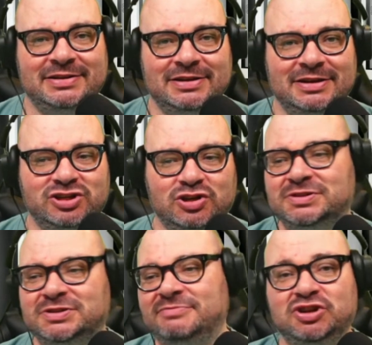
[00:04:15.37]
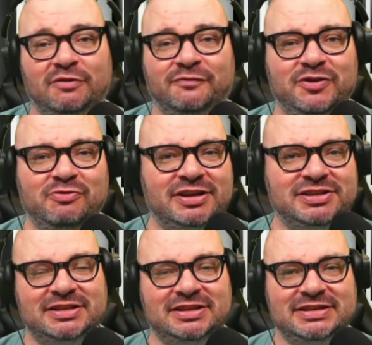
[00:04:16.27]
Sometimes not for the rest
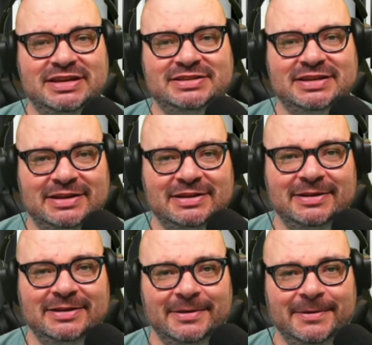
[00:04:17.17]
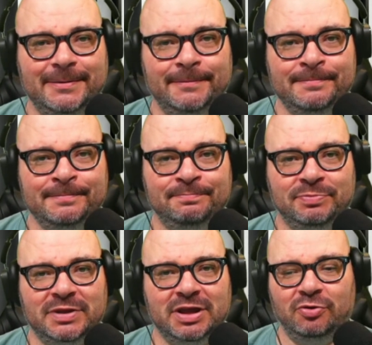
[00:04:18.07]
of the season.
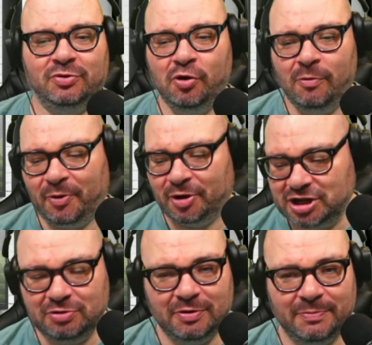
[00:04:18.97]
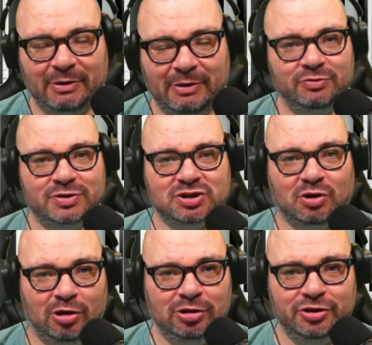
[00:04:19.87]
Nobody knew about Lewis
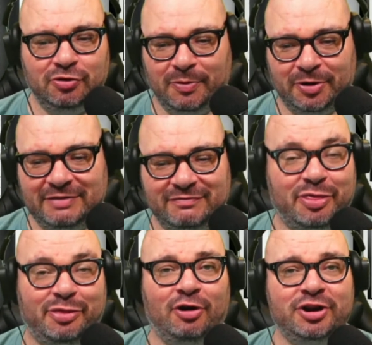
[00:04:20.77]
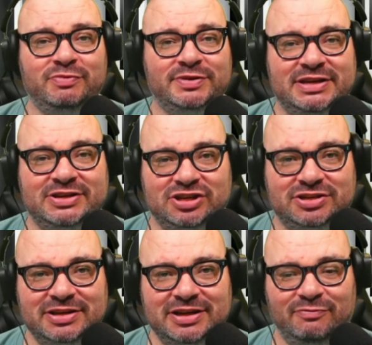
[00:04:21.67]
Hall. Nobody even thought he was injured.
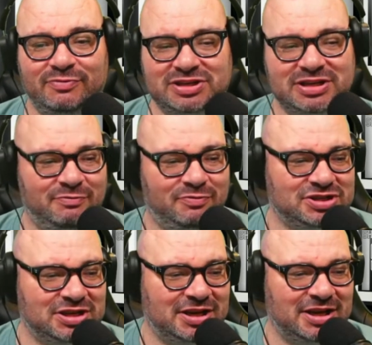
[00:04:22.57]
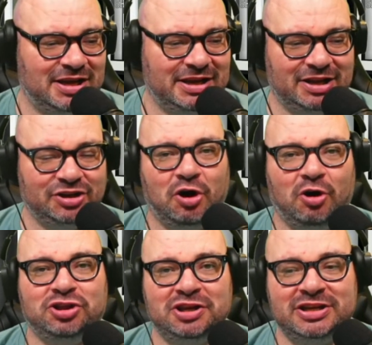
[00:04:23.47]
It was a little knock
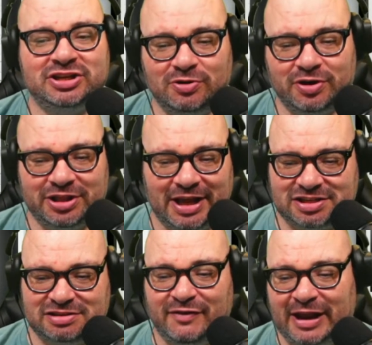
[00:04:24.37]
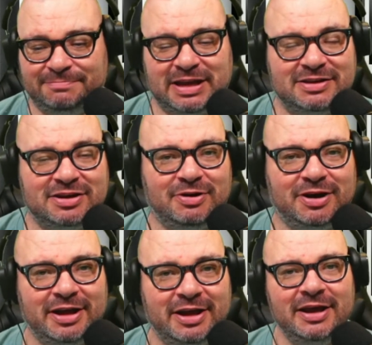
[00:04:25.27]
that he took, and that's developed into a
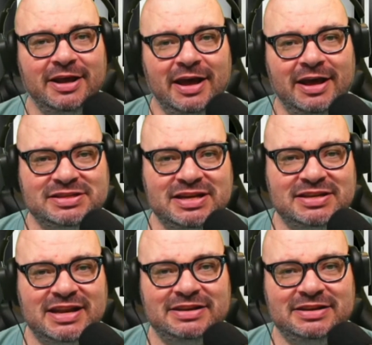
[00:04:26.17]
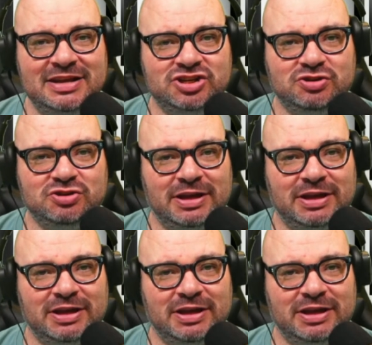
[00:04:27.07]
season-ending injury.